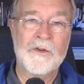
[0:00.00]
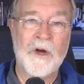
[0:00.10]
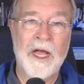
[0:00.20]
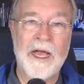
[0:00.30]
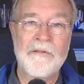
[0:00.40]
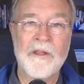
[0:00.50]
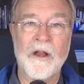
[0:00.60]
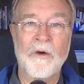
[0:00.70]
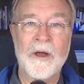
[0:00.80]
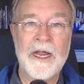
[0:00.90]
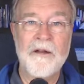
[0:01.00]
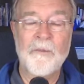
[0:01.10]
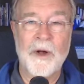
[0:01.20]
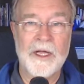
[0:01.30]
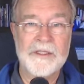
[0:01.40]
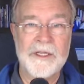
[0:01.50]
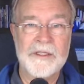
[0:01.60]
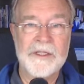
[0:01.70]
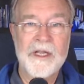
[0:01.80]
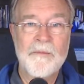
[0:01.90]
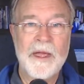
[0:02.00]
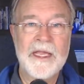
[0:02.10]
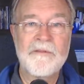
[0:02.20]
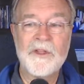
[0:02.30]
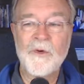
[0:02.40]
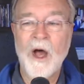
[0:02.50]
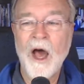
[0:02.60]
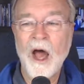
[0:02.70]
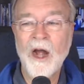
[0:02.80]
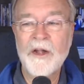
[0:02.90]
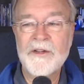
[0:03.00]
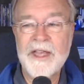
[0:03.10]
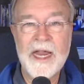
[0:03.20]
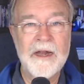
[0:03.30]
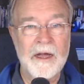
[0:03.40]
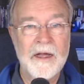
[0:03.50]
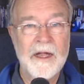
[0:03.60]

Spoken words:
drive the creative process by giving you hard data,